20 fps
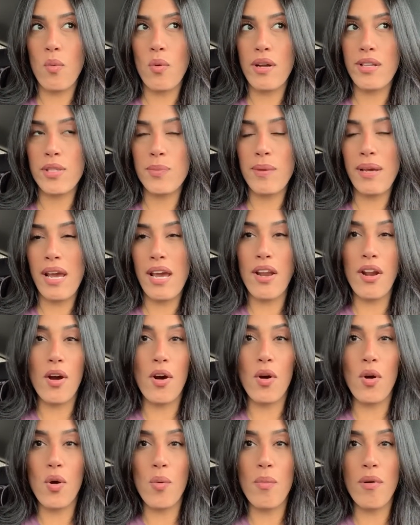once we get
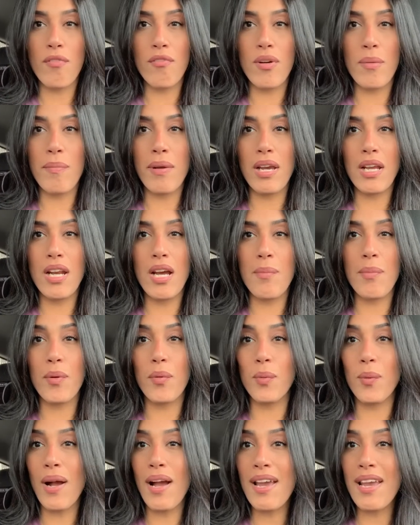home from picking up
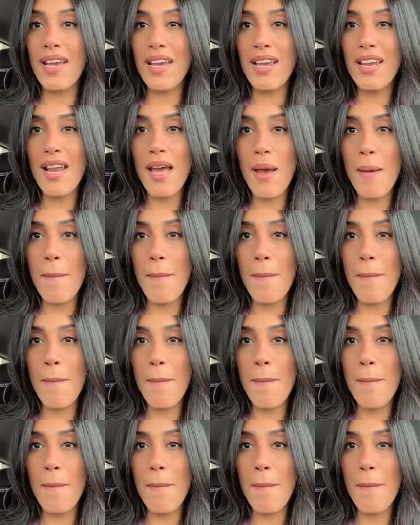Ryan